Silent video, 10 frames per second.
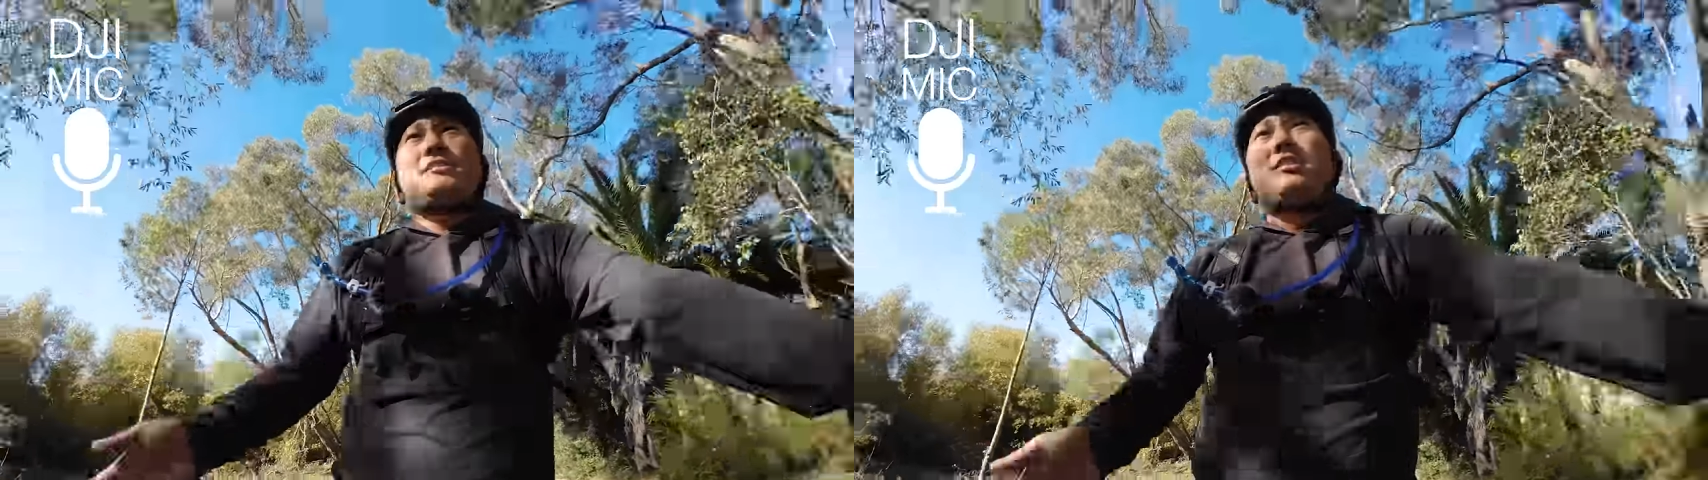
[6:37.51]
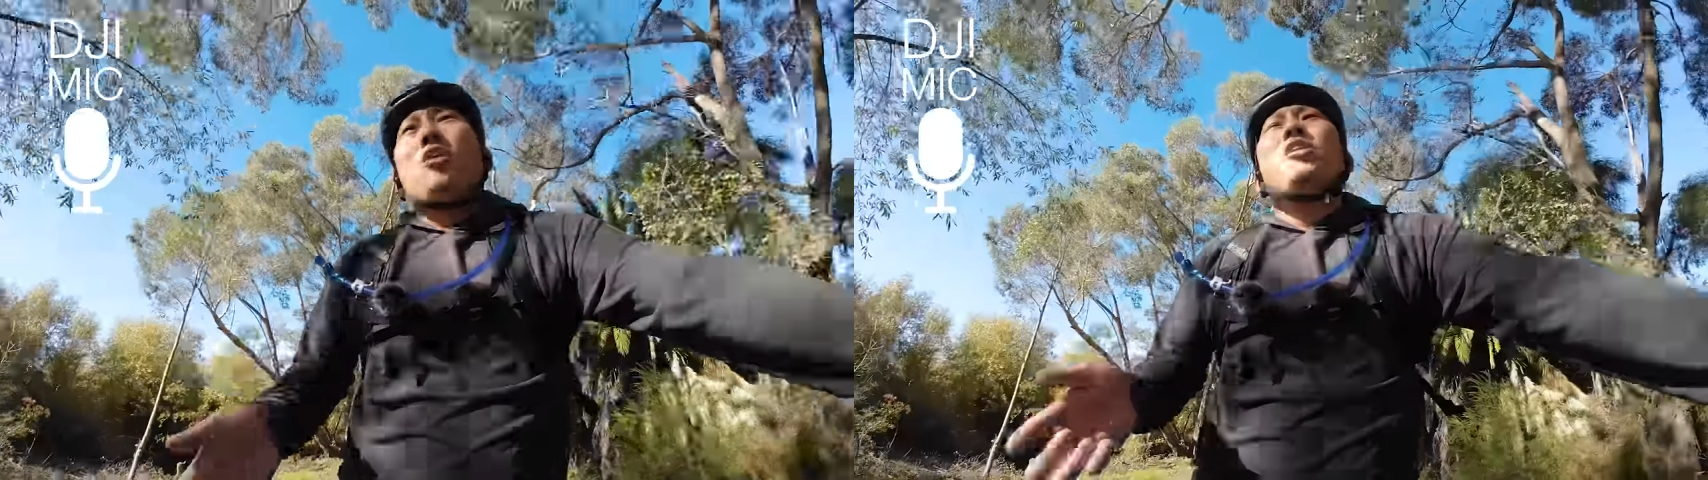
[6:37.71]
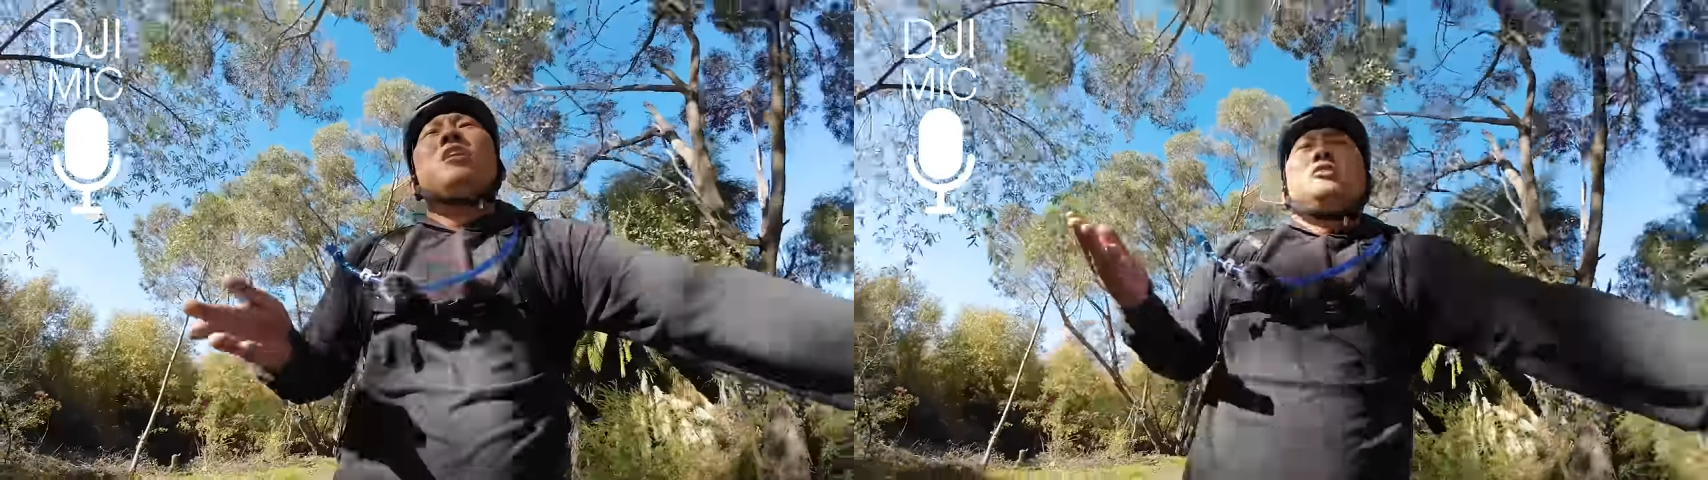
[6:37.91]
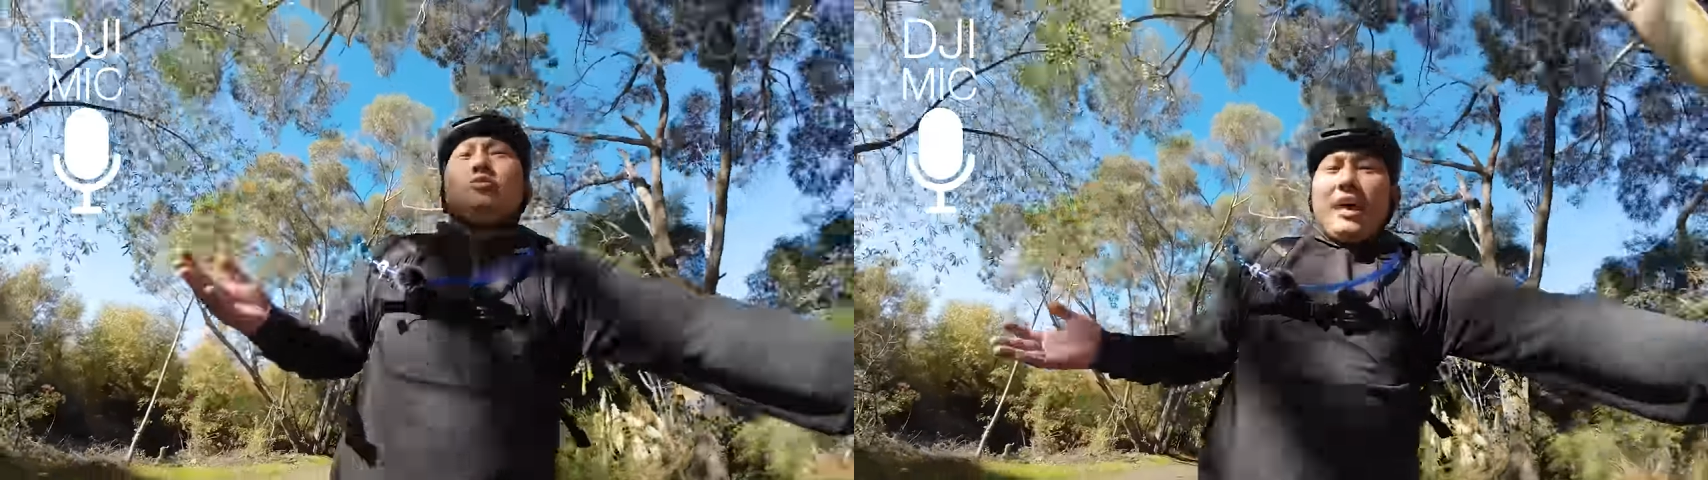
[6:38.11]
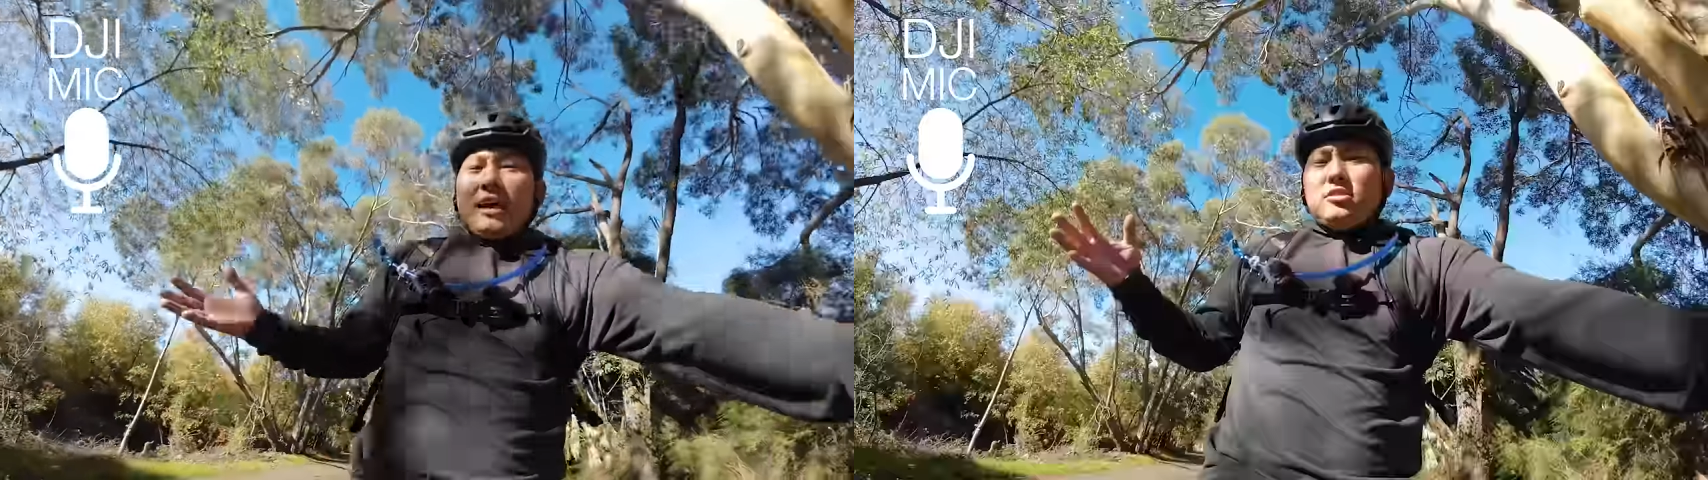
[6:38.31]
So you
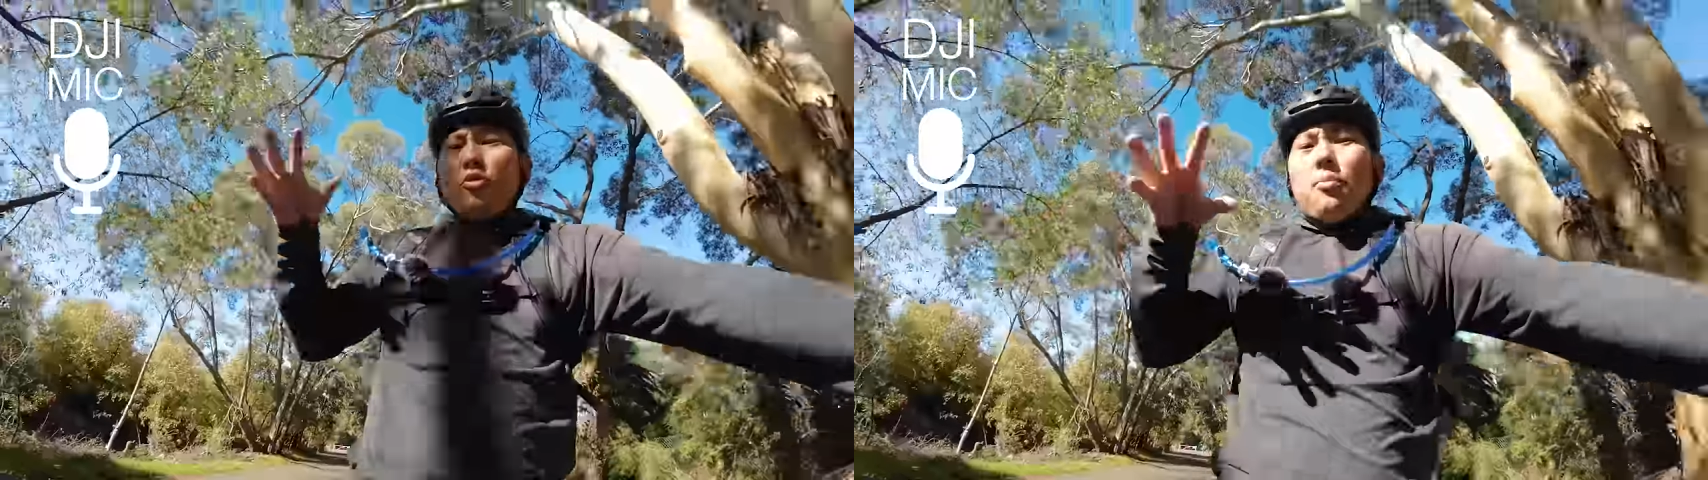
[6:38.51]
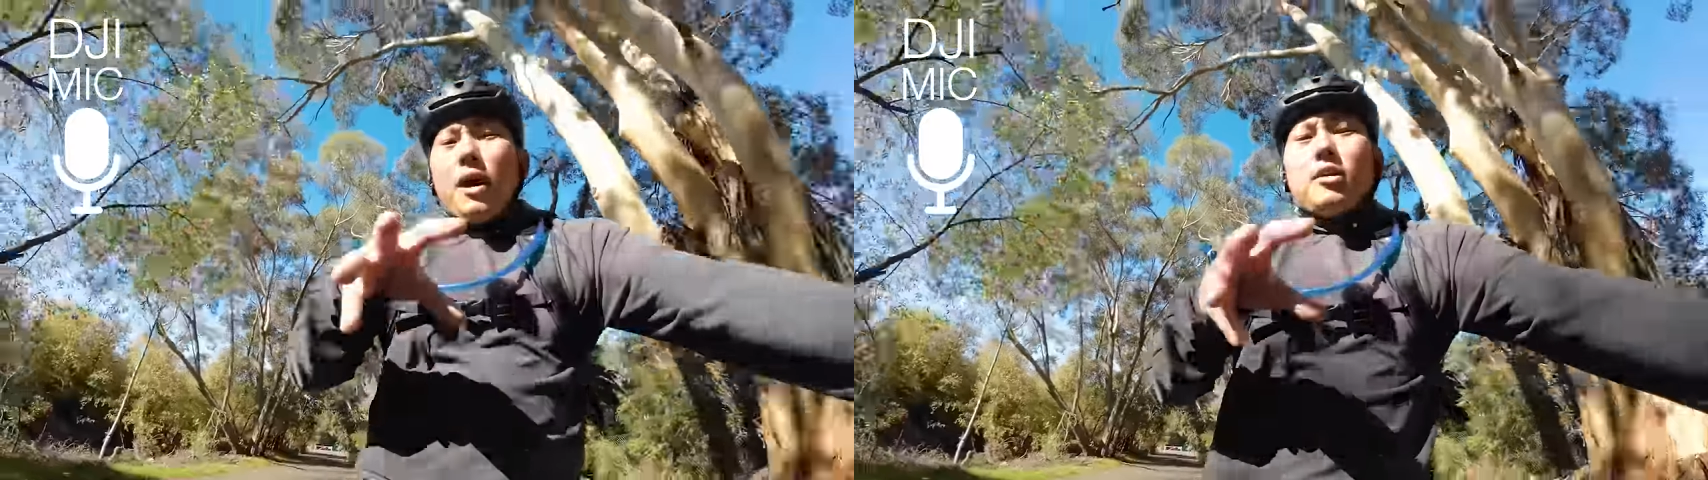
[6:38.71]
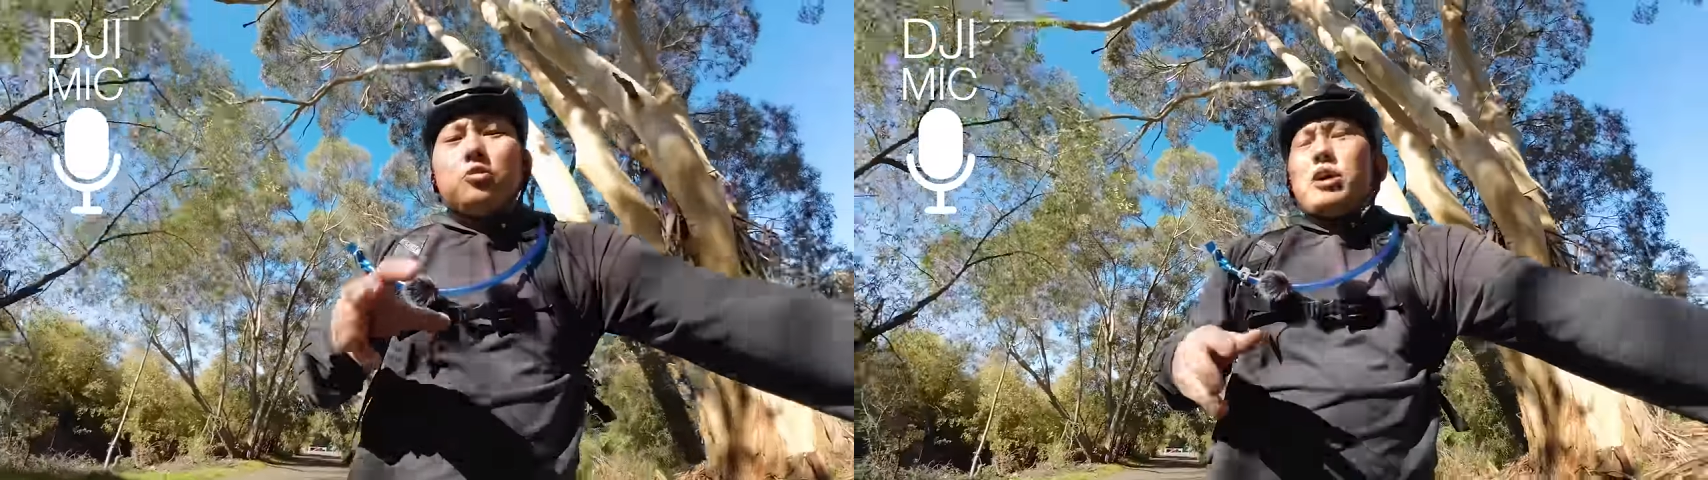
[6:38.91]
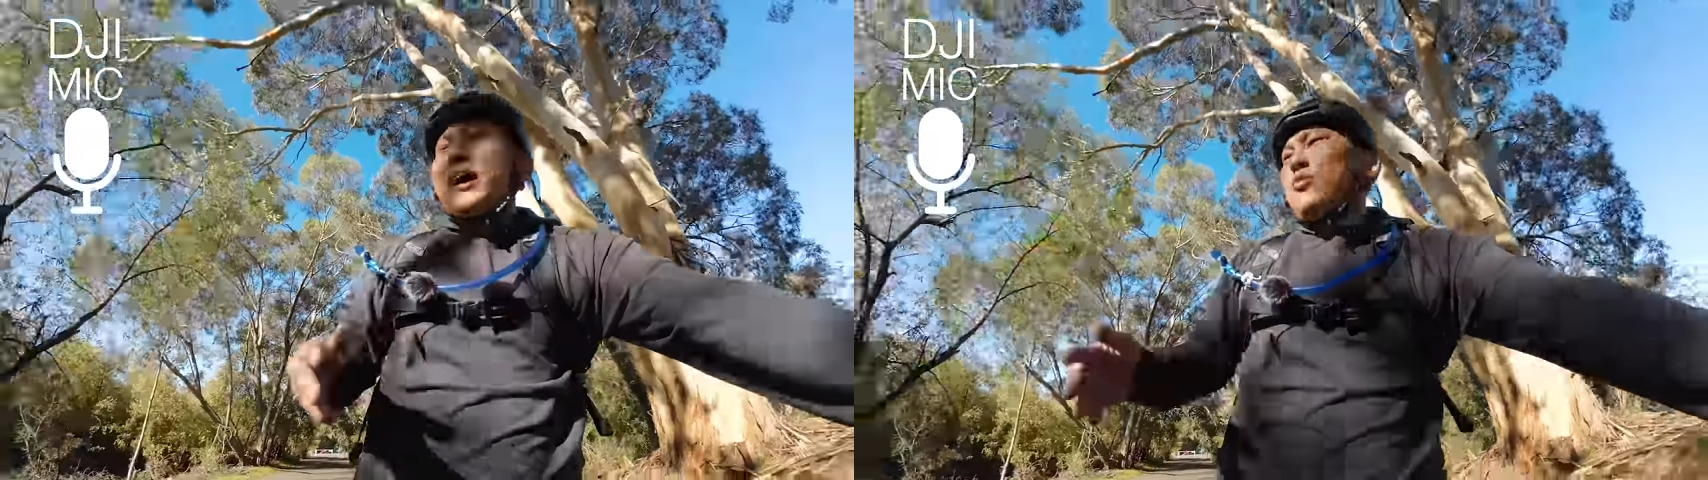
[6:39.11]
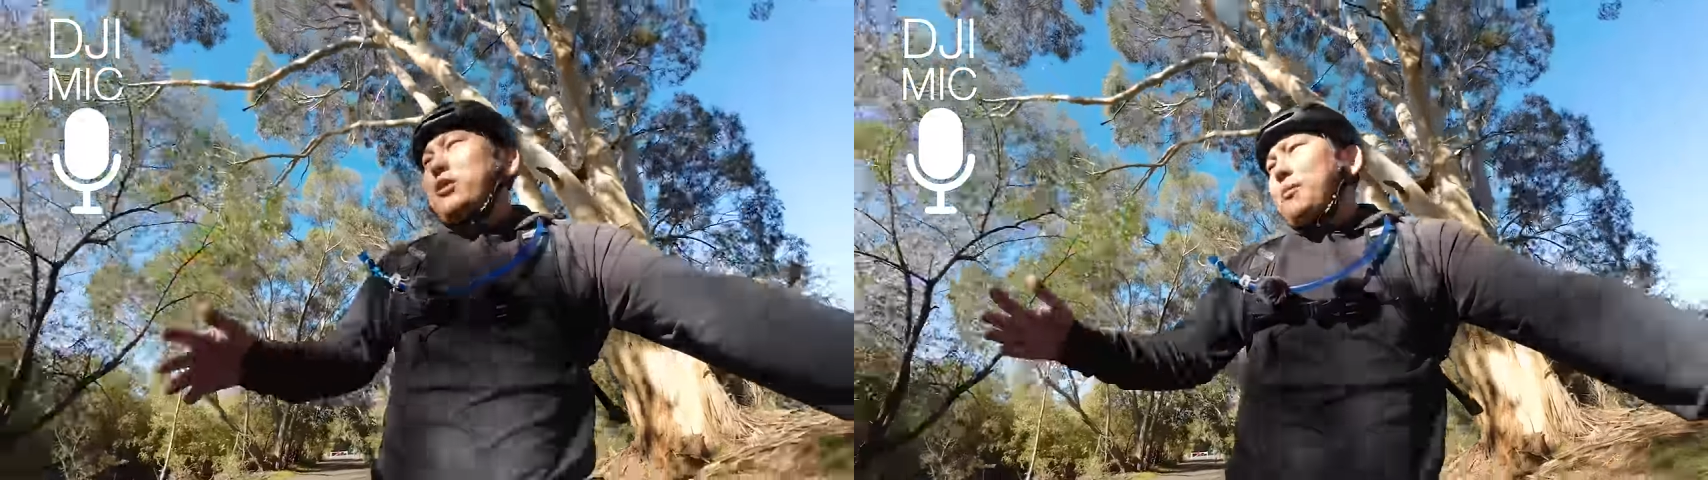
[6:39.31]
can do a mono
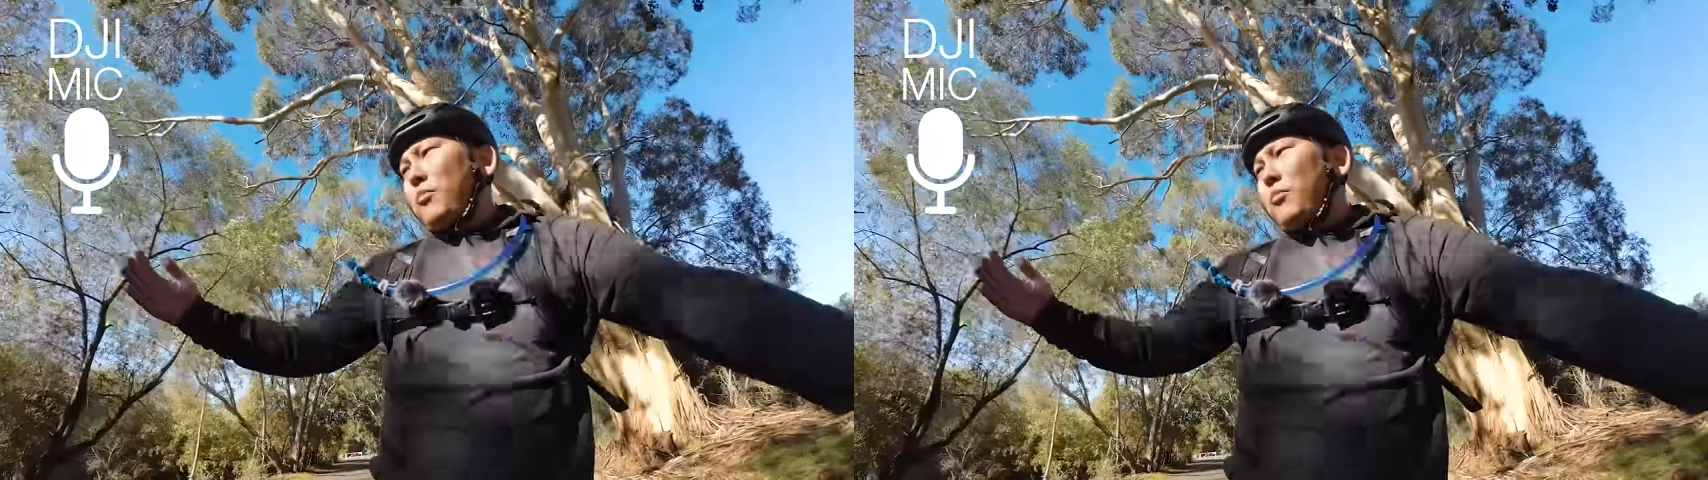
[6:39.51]
track where it